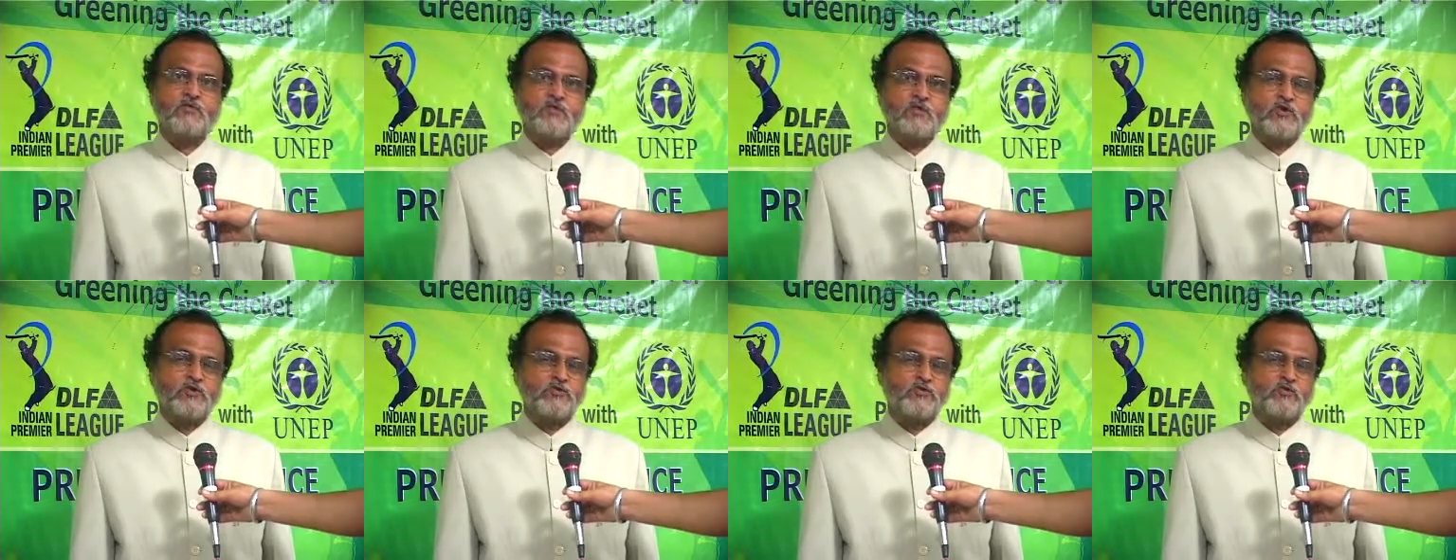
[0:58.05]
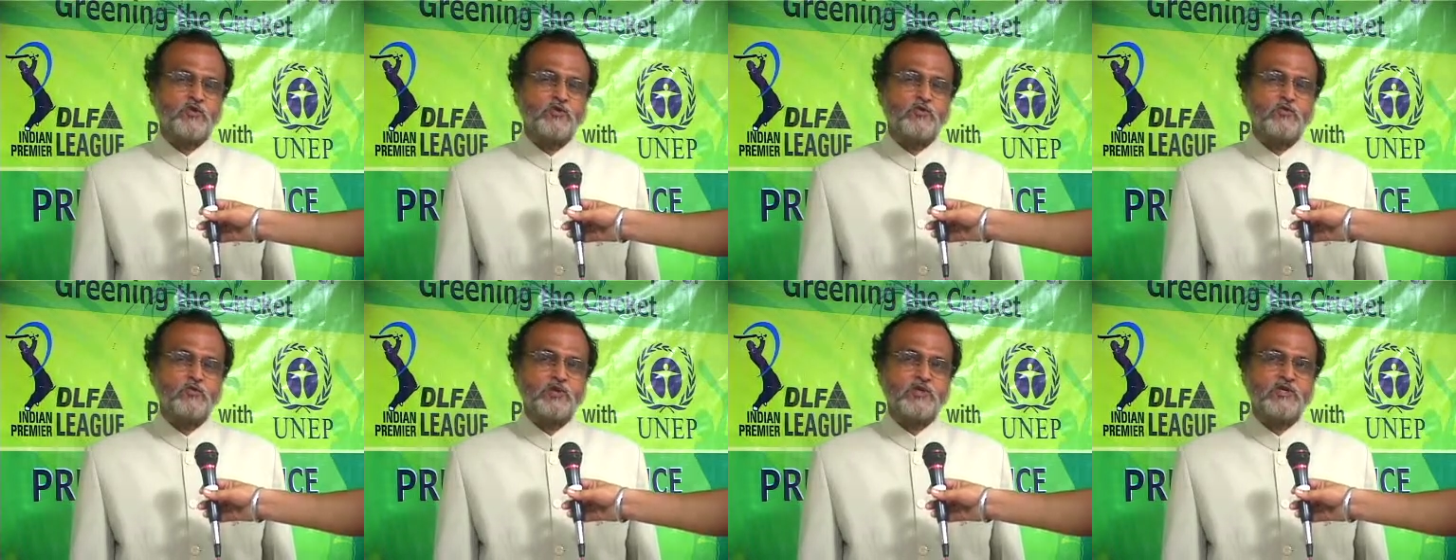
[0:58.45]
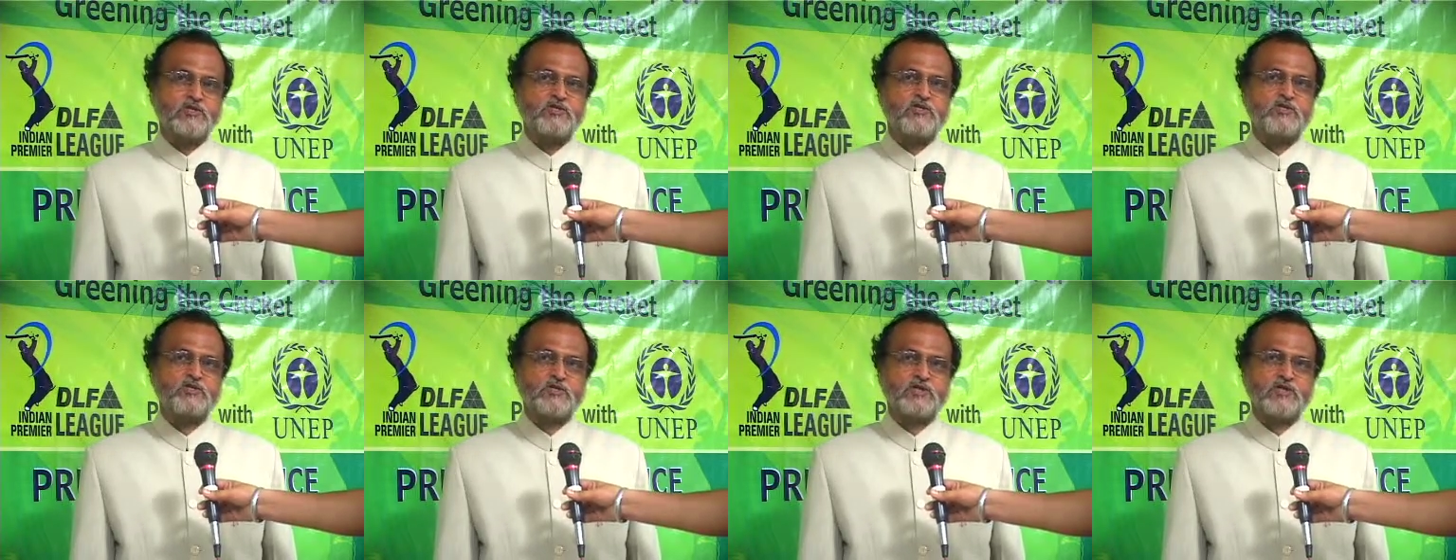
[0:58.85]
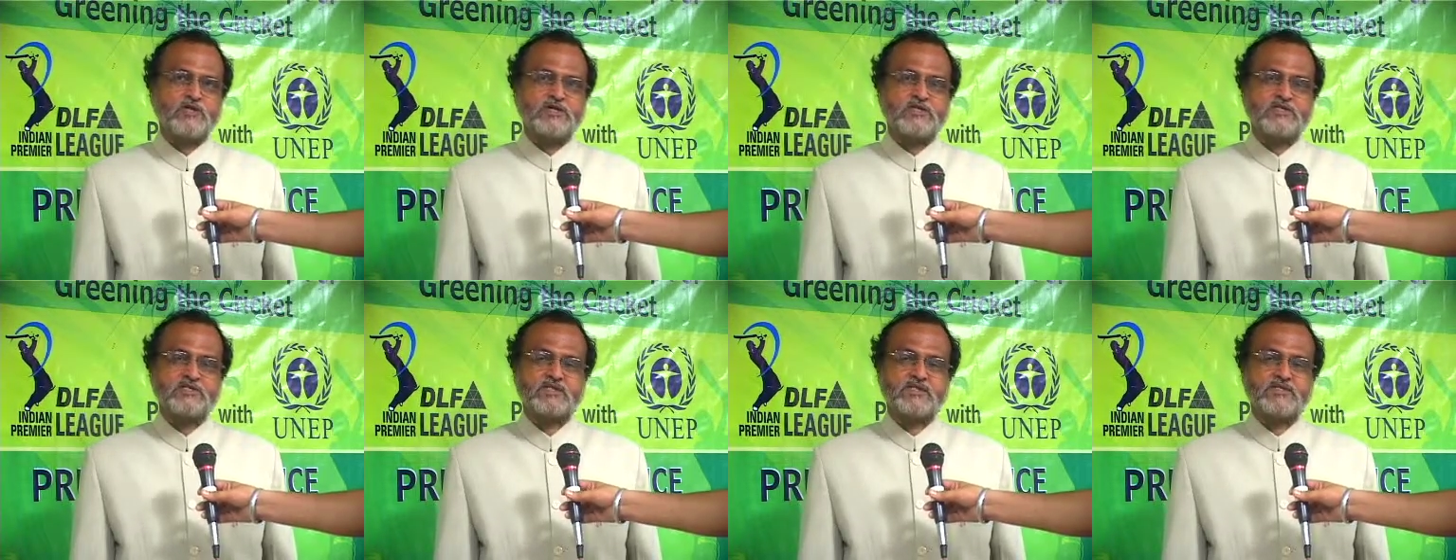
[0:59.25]
we also want to make sure
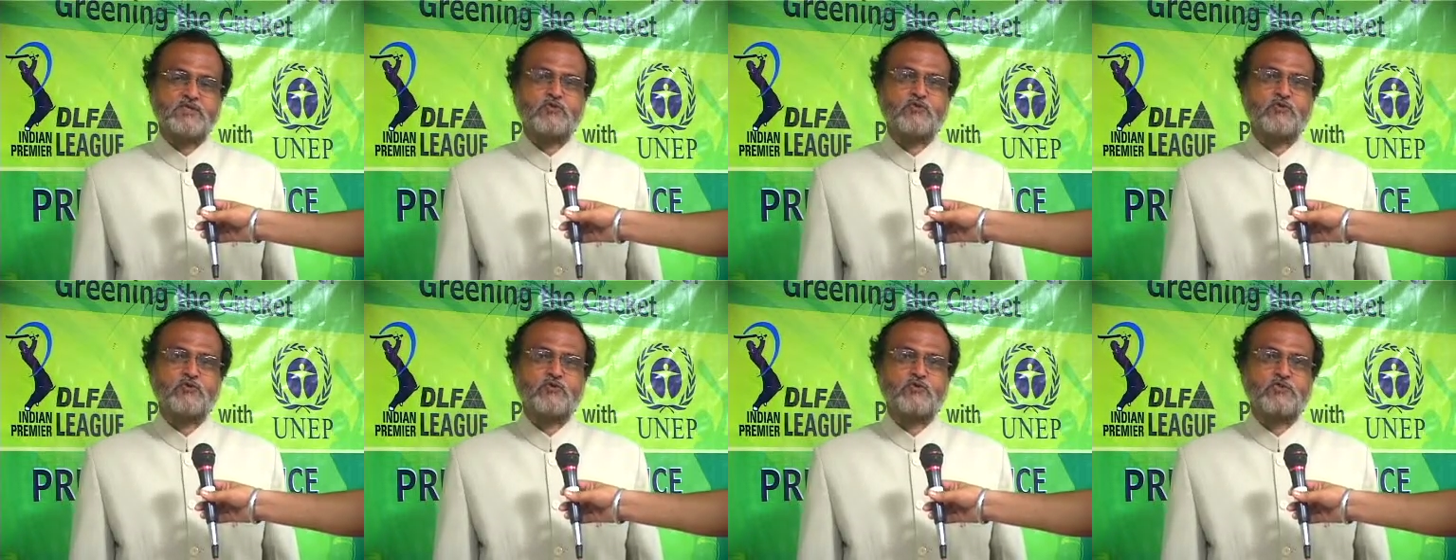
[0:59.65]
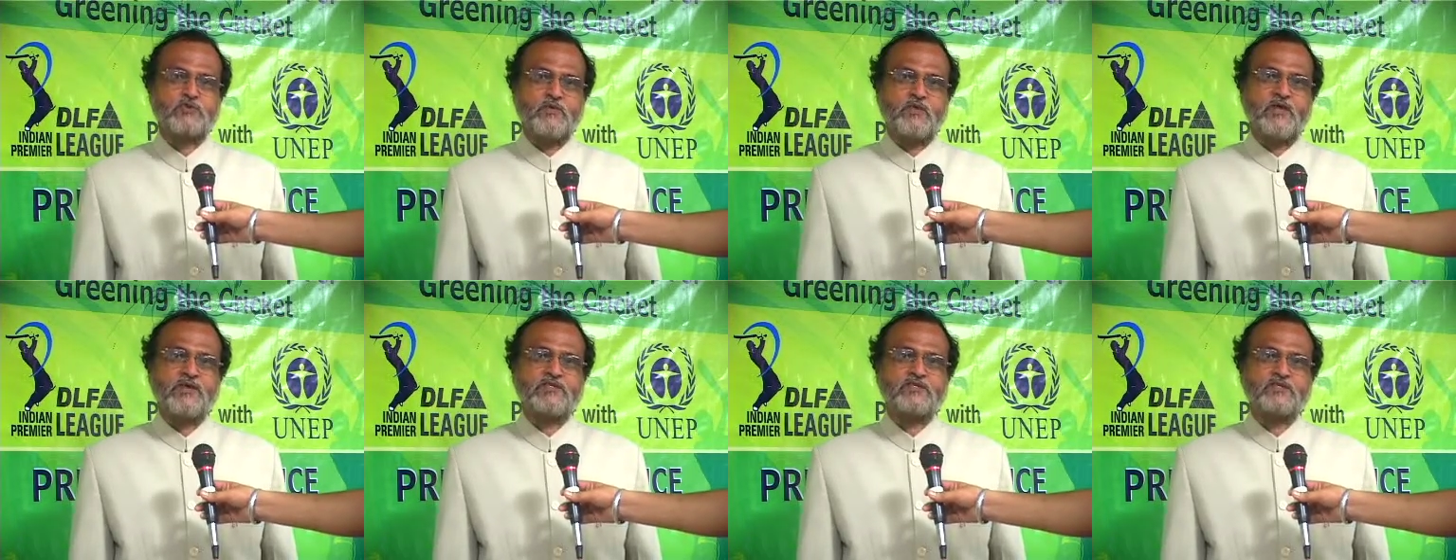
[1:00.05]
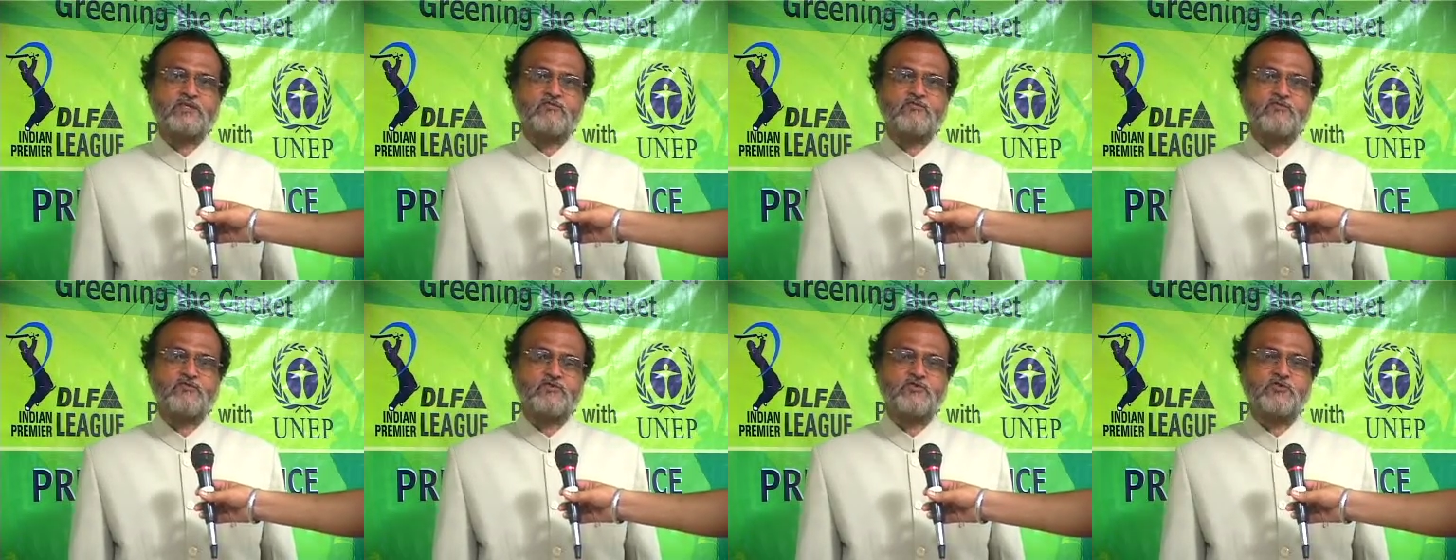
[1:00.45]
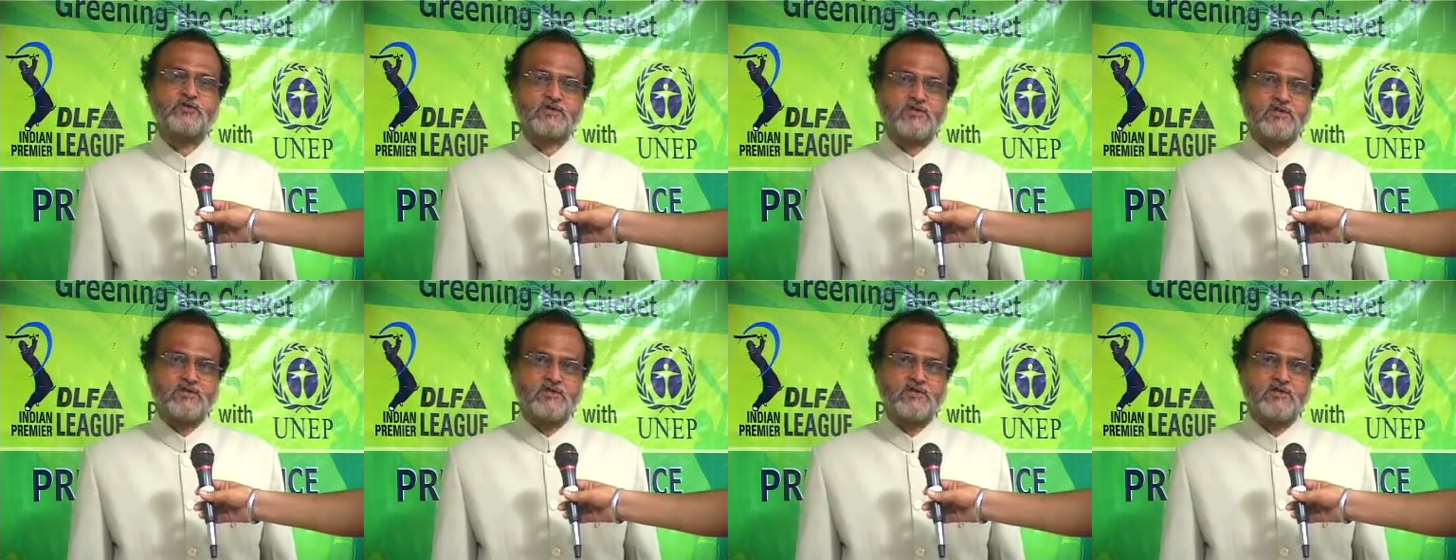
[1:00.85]
that such sports events in the
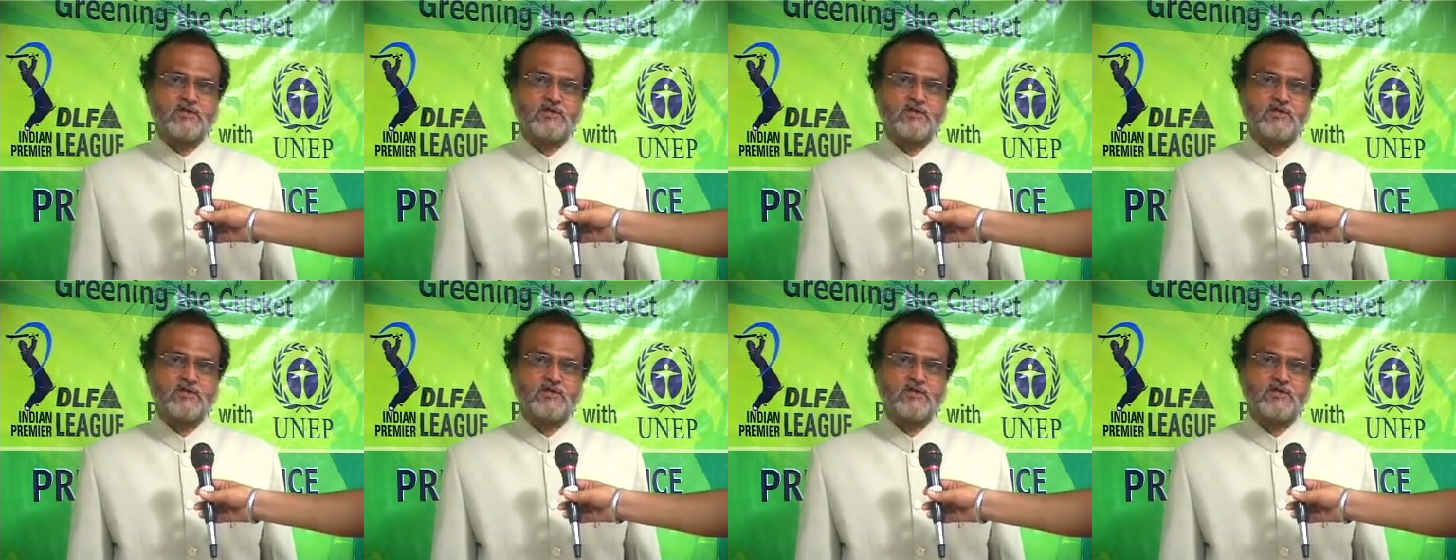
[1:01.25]
future